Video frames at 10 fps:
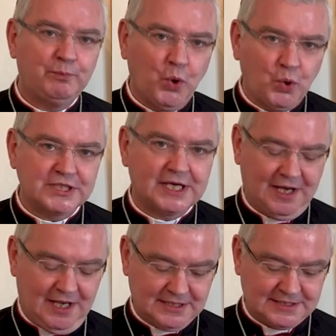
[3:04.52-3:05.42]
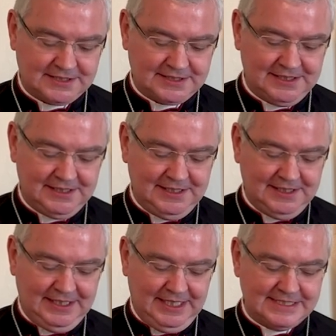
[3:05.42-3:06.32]
broadcast
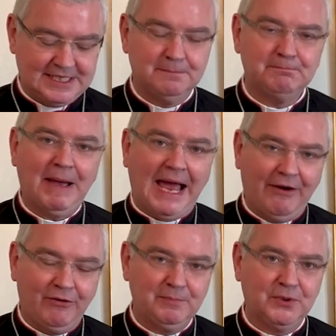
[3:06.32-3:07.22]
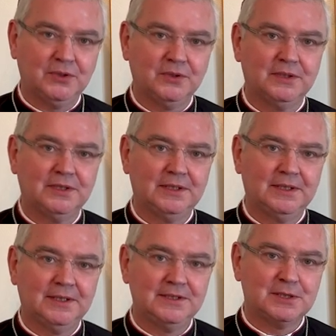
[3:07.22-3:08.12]
is comparable
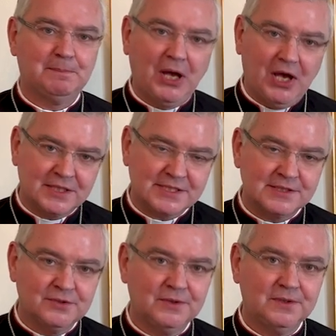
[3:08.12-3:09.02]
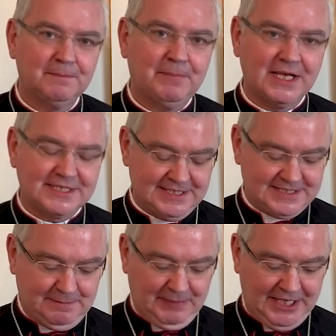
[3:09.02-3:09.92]
to personal
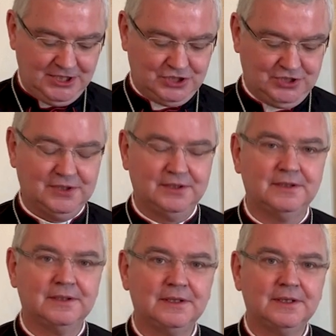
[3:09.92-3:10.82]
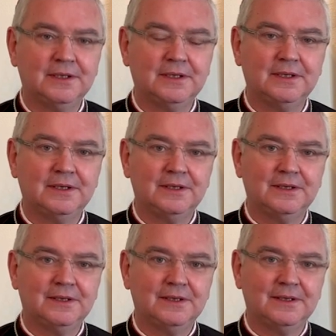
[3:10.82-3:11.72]
participation,
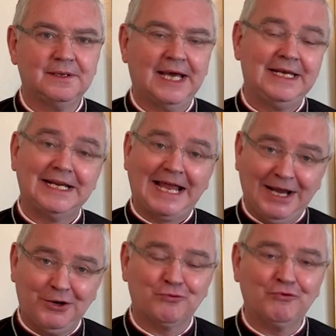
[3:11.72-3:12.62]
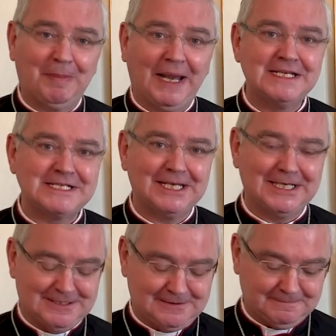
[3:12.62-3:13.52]
and it cannot replace
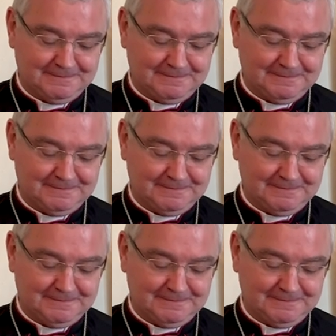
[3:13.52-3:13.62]
it.